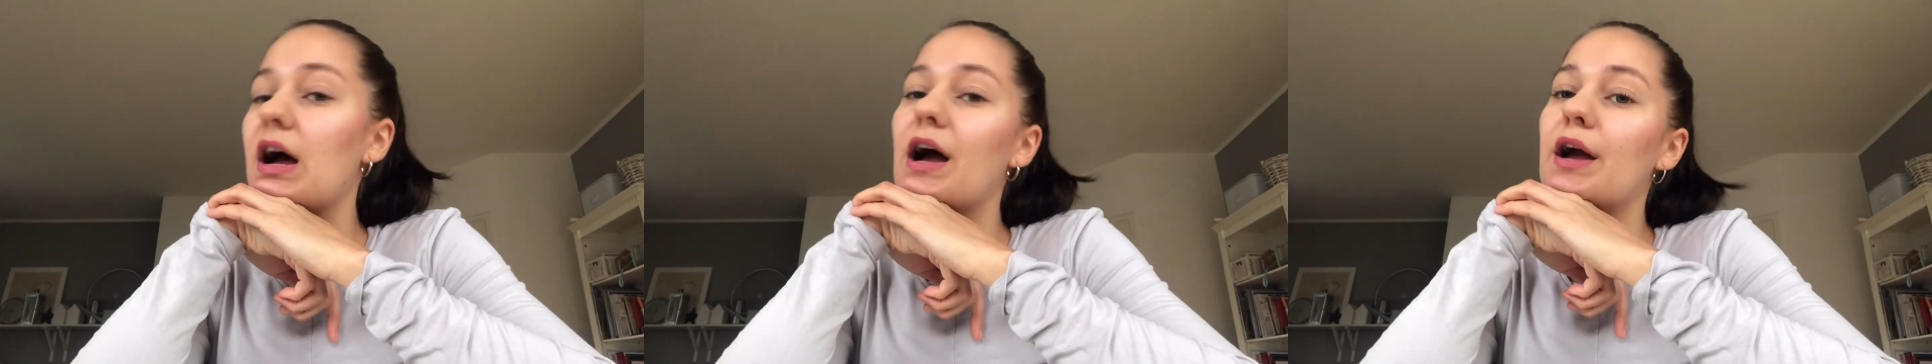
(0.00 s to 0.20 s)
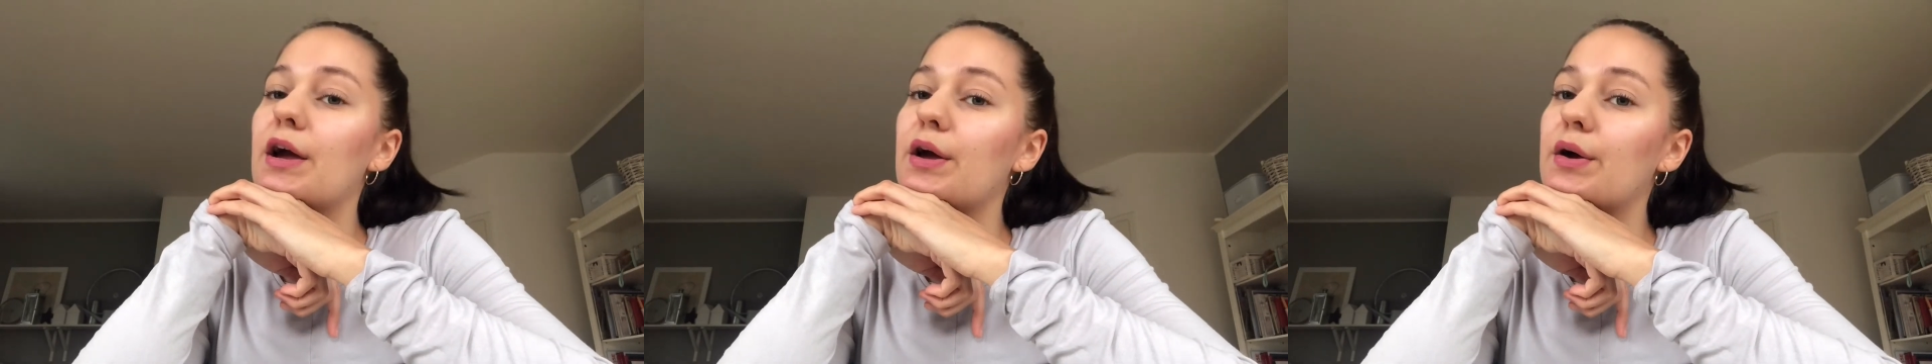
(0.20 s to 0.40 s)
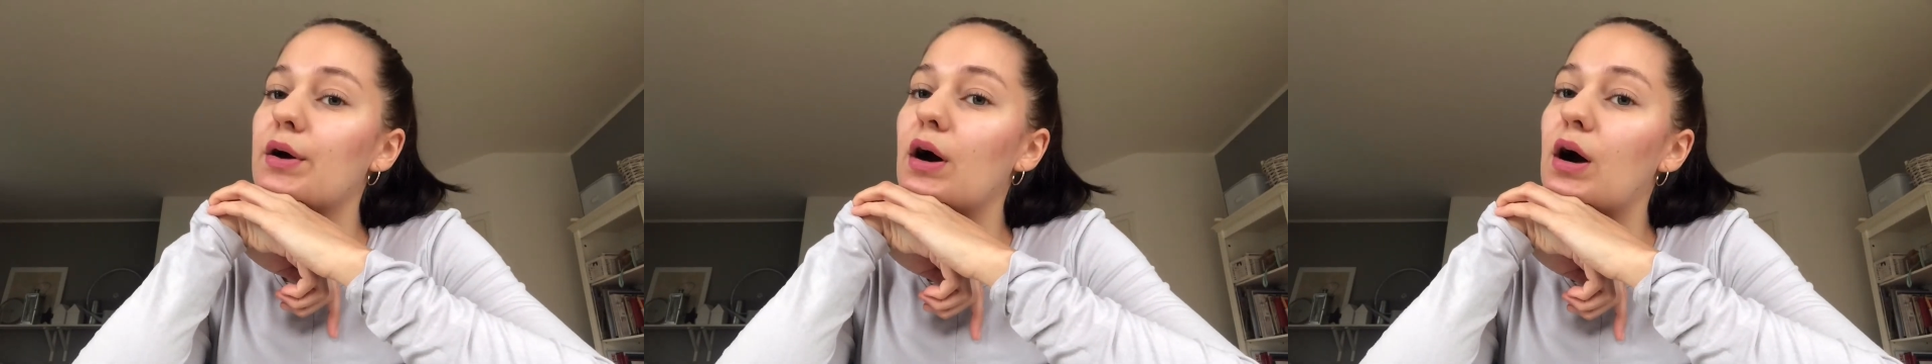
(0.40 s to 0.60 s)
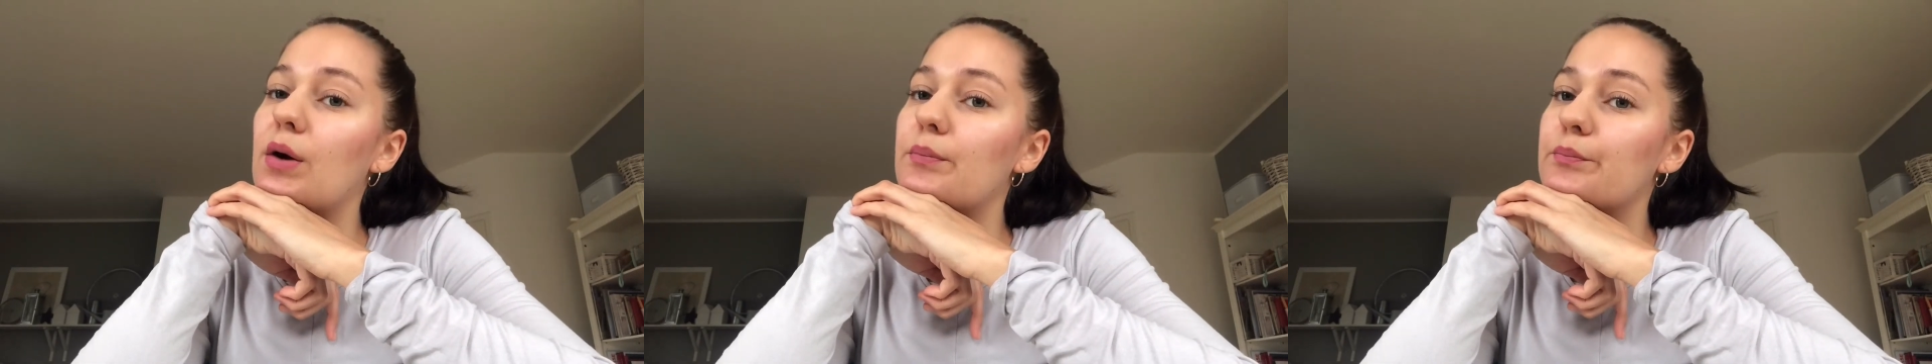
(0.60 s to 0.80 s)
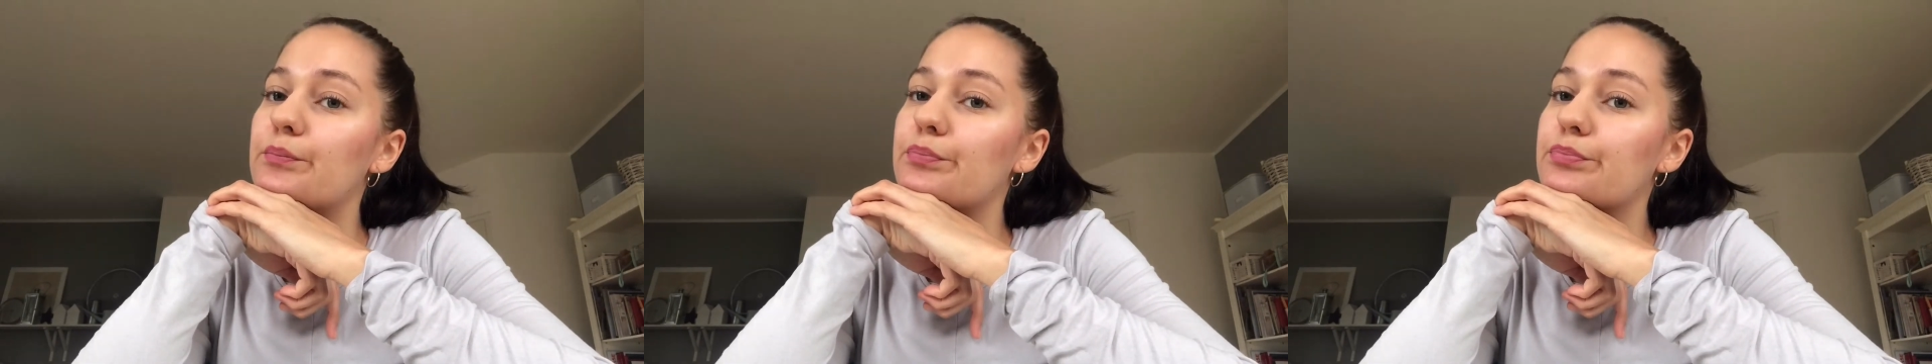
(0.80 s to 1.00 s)
I
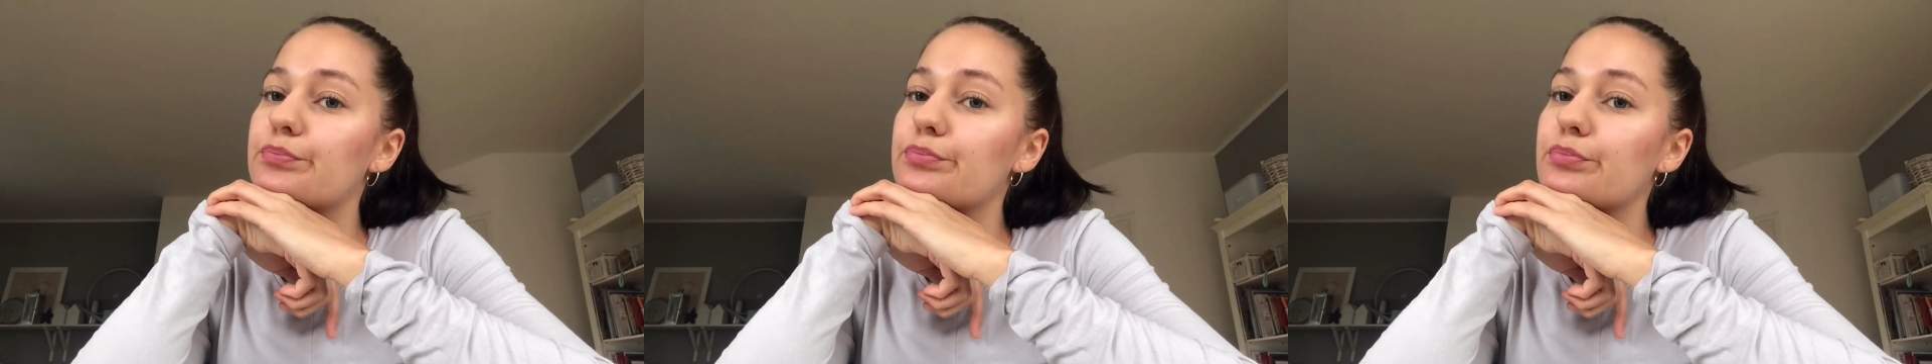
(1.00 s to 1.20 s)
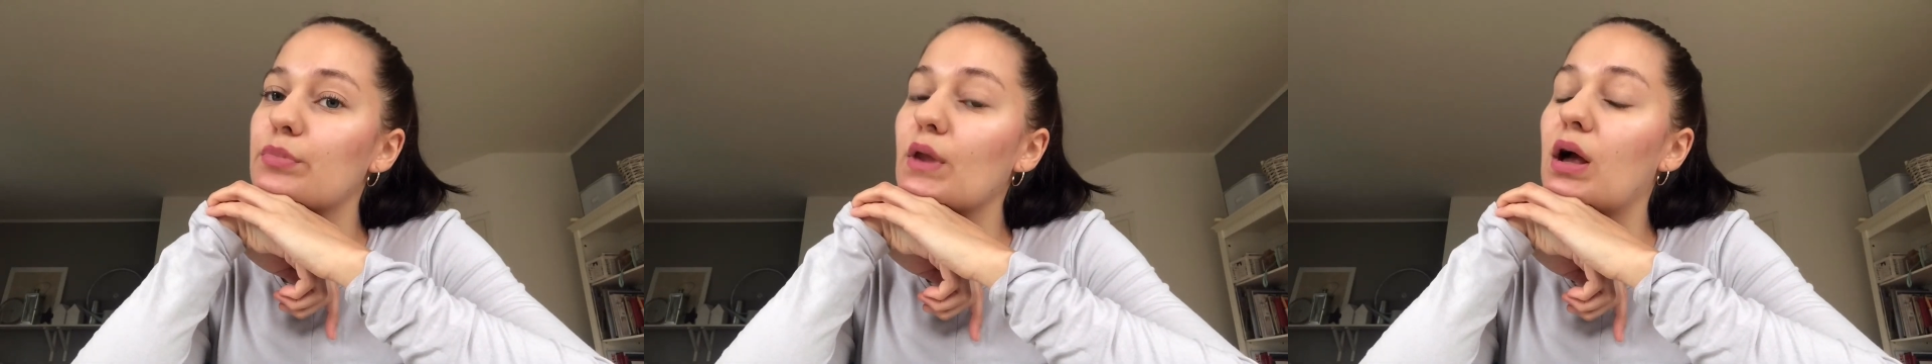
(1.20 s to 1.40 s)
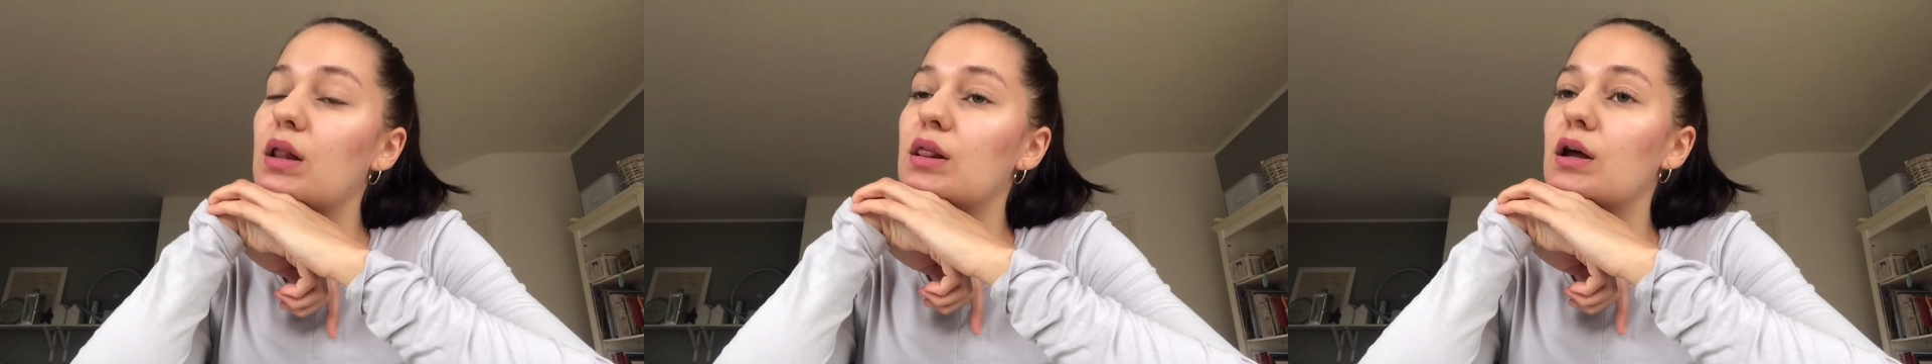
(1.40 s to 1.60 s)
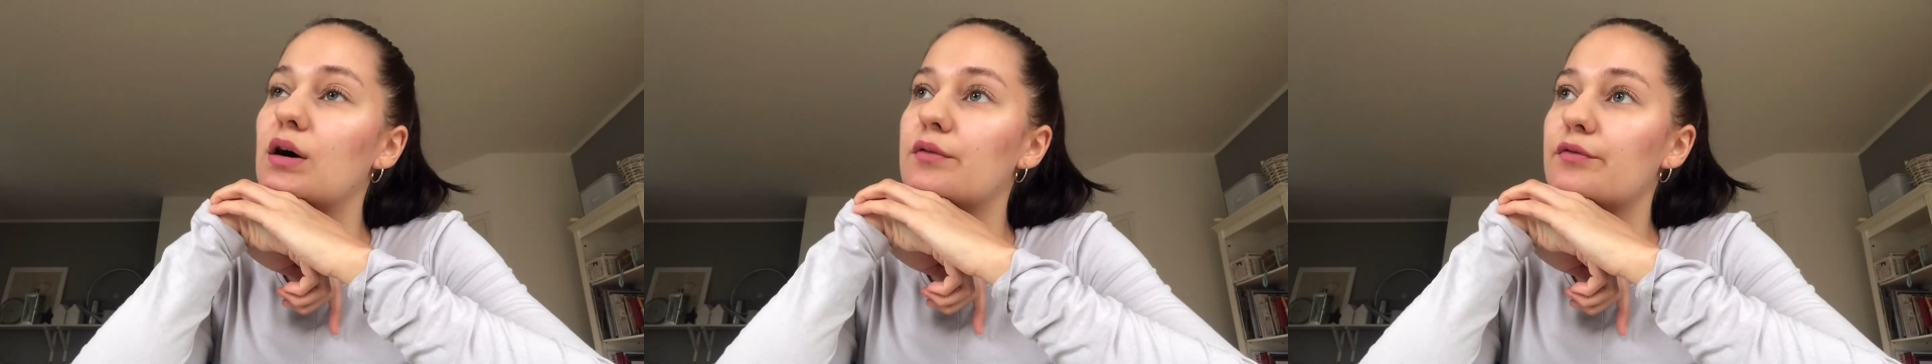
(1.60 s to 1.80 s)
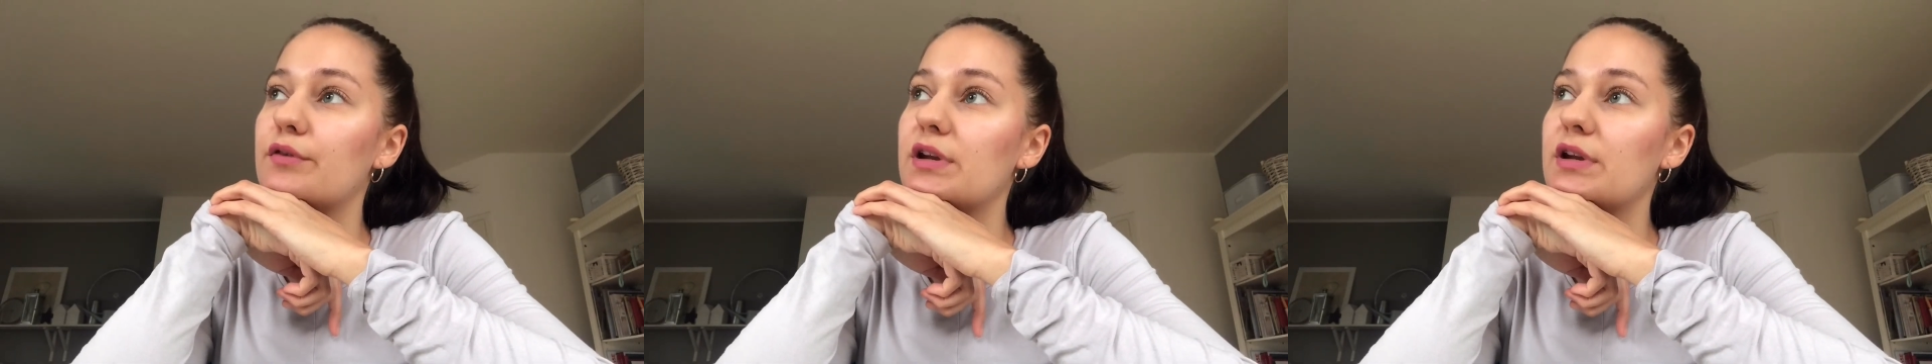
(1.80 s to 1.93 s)
love